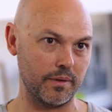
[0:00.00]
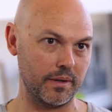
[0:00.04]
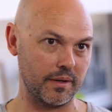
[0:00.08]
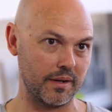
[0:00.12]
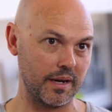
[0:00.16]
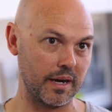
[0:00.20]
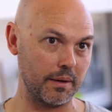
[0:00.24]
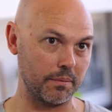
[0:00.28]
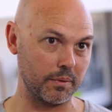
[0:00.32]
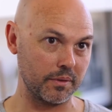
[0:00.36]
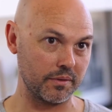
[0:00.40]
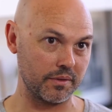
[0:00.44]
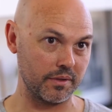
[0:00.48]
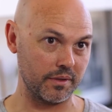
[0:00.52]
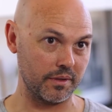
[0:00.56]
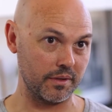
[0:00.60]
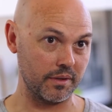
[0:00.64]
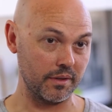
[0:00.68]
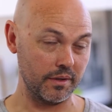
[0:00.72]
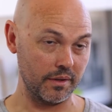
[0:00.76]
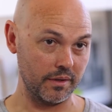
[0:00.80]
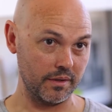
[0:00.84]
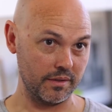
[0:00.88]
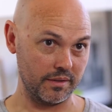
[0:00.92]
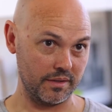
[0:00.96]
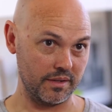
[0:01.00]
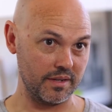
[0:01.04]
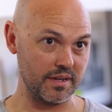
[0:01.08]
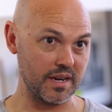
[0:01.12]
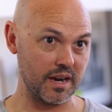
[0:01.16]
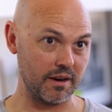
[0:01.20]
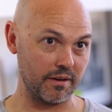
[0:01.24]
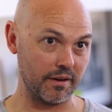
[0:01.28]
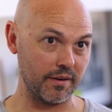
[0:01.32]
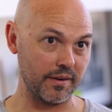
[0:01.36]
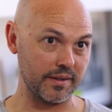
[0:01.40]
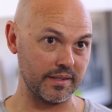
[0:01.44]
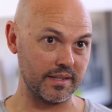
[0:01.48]
We were able to
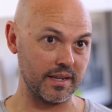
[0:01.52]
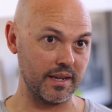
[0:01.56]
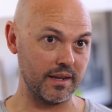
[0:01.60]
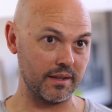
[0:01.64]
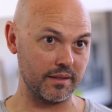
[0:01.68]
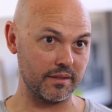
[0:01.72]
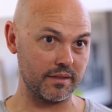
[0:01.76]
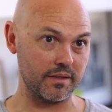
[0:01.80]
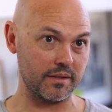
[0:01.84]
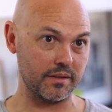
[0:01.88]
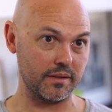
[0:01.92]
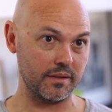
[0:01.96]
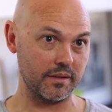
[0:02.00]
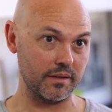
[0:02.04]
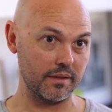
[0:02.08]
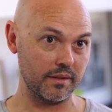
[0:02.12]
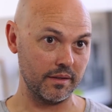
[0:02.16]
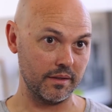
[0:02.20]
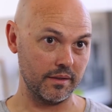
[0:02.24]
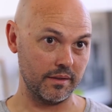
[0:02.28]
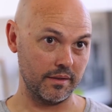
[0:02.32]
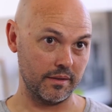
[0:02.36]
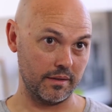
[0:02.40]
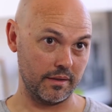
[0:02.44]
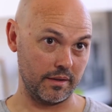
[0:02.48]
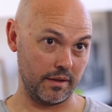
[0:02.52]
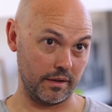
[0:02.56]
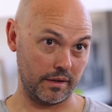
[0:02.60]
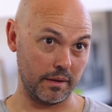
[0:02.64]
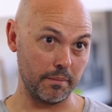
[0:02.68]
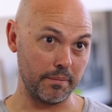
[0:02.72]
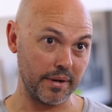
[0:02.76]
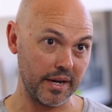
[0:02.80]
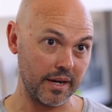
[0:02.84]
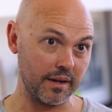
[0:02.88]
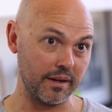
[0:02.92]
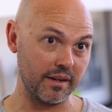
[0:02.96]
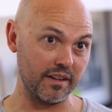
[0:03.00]
narrow it down to a
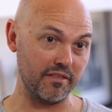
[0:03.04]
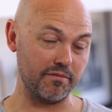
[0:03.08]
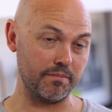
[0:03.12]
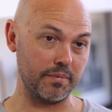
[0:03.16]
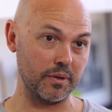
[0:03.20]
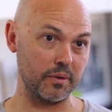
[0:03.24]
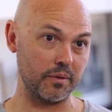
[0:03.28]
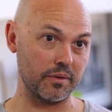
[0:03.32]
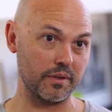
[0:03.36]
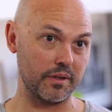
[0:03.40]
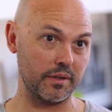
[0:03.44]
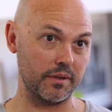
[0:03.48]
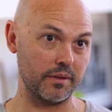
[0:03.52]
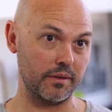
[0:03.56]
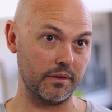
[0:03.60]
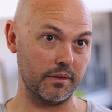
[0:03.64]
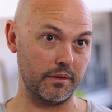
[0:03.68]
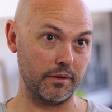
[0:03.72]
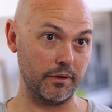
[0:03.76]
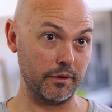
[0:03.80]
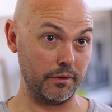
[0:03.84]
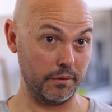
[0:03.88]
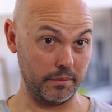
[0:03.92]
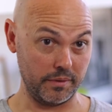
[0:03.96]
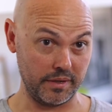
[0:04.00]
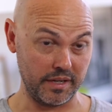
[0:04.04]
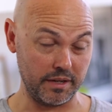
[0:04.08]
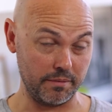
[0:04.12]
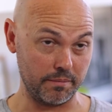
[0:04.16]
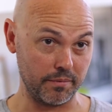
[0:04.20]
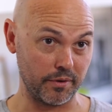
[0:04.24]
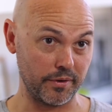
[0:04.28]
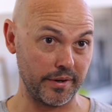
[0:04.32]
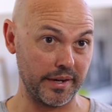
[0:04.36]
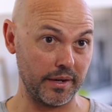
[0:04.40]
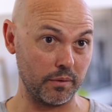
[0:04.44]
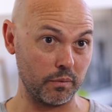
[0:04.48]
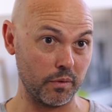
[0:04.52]
competitive builder who Eva
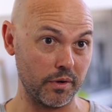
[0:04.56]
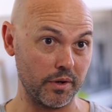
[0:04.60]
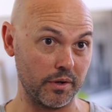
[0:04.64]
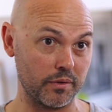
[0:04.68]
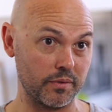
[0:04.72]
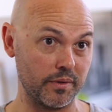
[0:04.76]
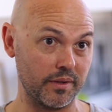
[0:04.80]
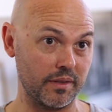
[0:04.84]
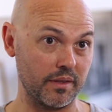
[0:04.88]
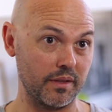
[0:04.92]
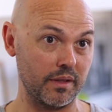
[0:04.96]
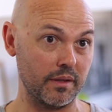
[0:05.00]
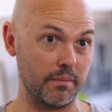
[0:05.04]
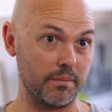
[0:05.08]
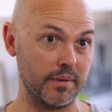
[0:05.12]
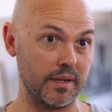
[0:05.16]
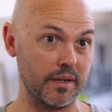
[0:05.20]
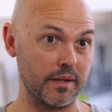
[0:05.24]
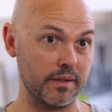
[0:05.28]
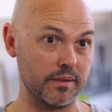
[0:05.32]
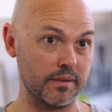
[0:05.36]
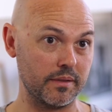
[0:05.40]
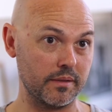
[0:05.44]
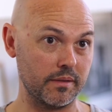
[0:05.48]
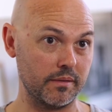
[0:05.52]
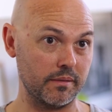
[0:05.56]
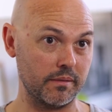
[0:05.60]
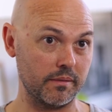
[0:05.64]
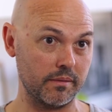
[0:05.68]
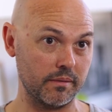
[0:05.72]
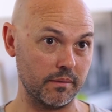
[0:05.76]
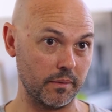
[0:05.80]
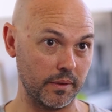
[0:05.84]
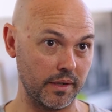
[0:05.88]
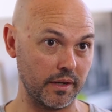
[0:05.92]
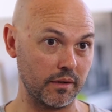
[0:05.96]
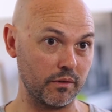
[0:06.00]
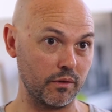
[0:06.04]
Marie had worked with in the past, and
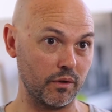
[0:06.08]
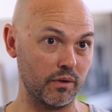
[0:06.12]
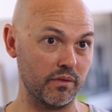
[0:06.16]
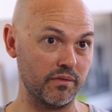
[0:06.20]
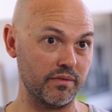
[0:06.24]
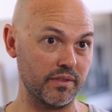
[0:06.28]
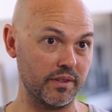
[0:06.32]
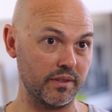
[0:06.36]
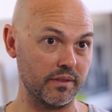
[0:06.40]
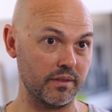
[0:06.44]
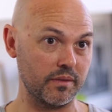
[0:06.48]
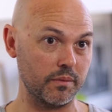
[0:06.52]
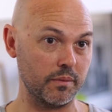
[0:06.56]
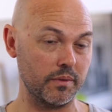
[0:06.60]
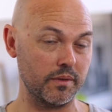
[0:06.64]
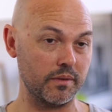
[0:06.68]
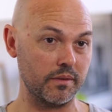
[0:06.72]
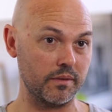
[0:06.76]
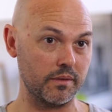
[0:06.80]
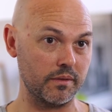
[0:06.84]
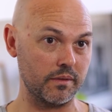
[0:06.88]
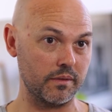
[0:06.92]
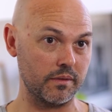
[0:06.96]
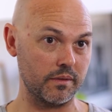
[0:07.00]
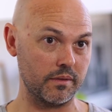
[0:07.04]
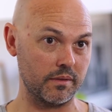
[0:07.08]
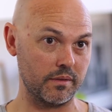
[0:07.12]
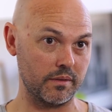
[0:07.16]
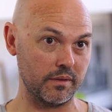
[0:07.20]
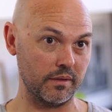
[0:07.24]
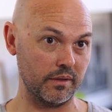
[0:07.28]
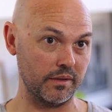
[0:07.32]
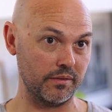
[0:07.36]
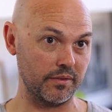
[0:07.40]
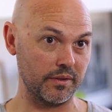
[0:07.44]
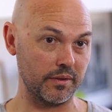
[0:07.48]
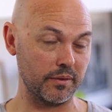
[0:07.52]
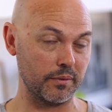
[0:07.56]
we had confidence would
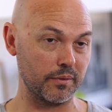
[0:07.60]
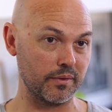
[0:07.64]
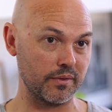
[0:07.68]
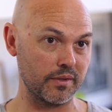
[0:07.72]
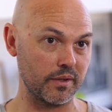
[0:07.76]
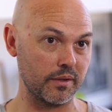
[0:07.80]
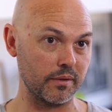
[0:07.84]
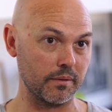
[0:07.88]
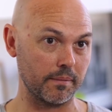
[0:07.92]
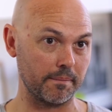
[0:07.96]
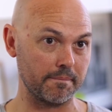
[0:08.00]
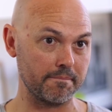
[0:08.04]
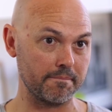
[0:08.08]
deliver the result.